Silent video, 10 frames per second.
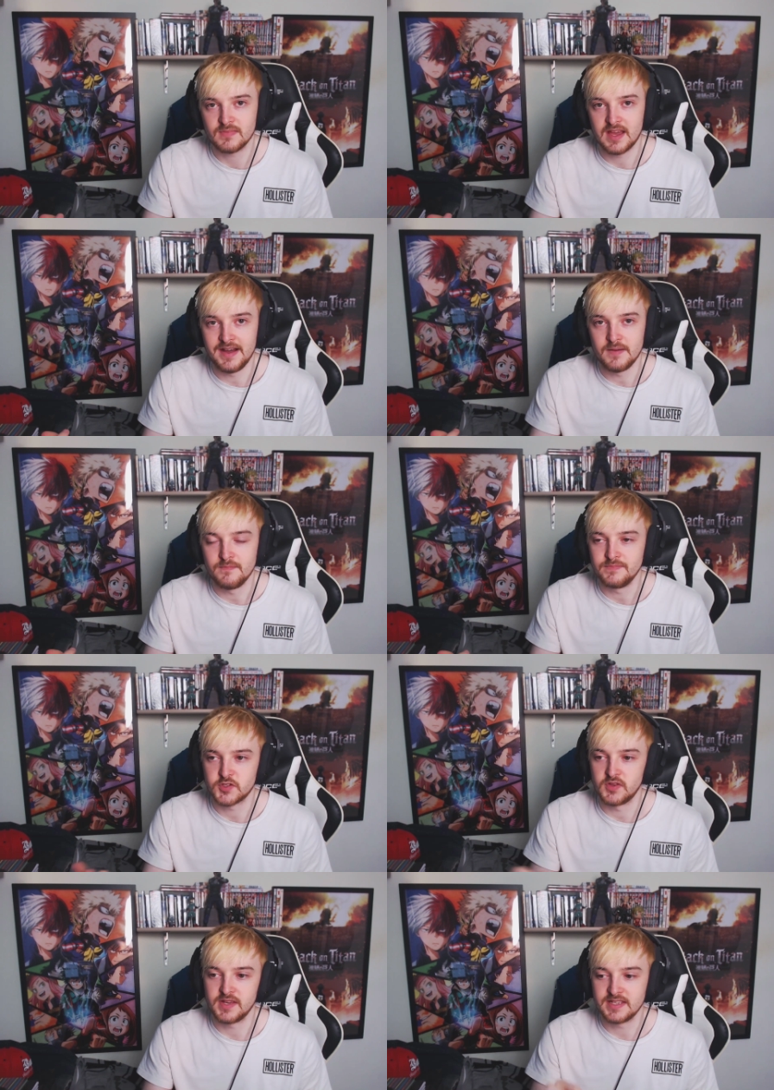um,
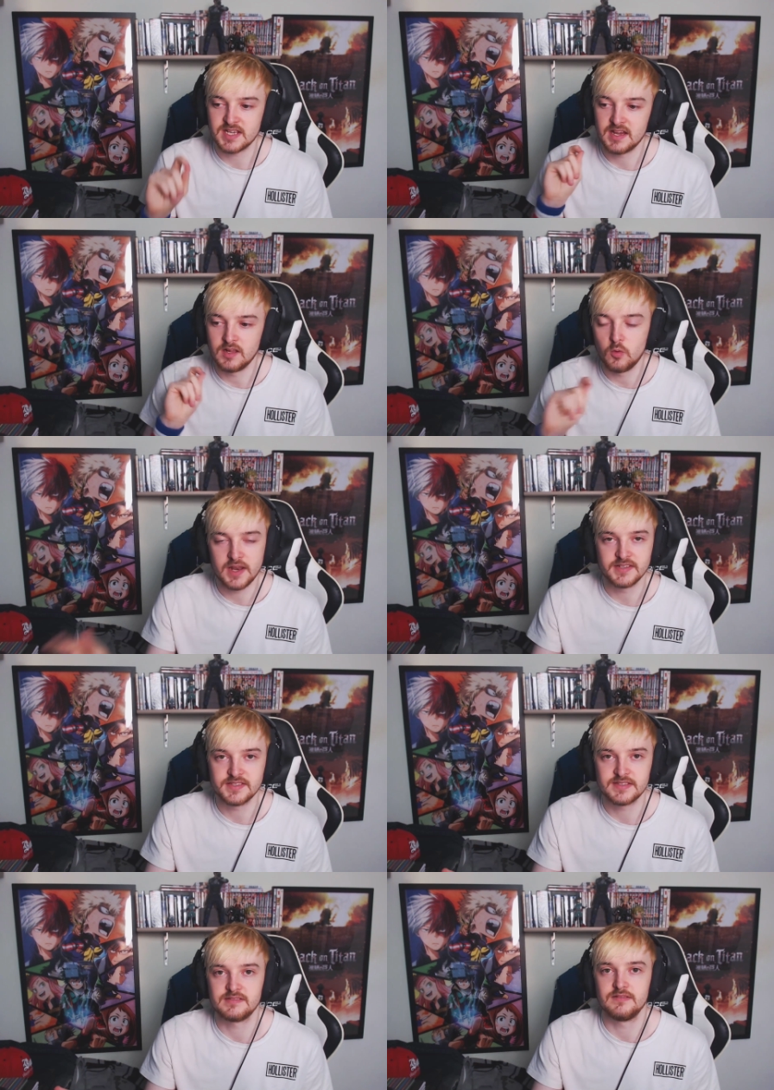so they can tell when
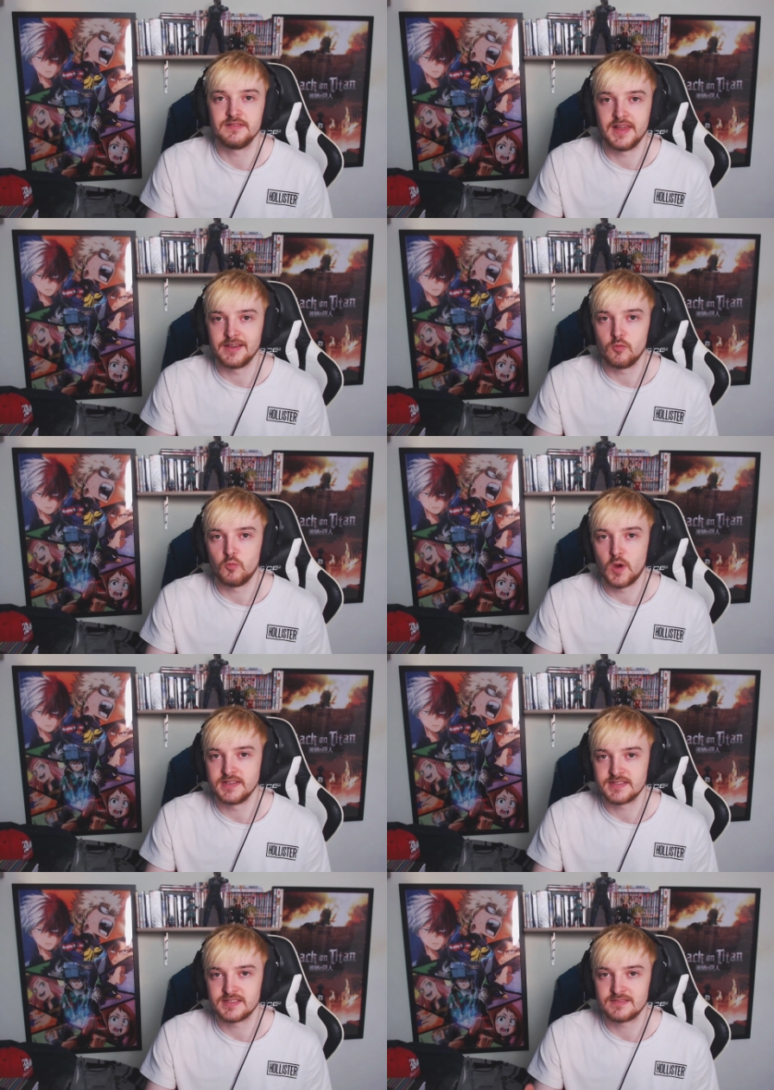it's like when
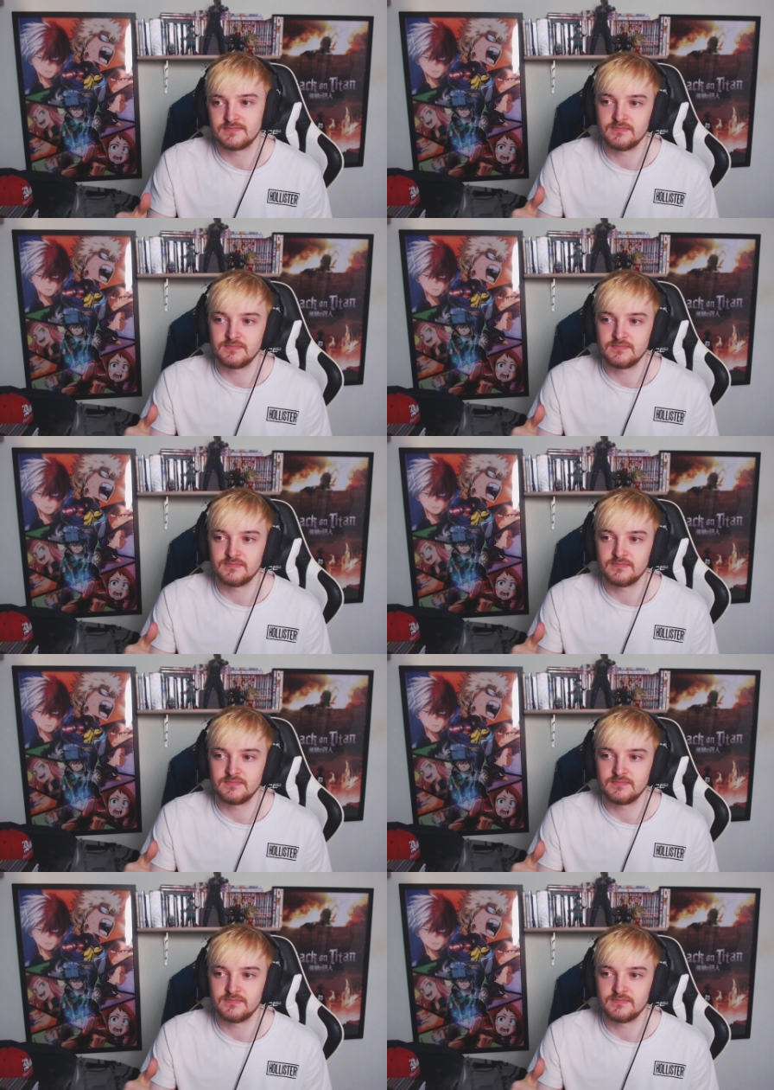it's,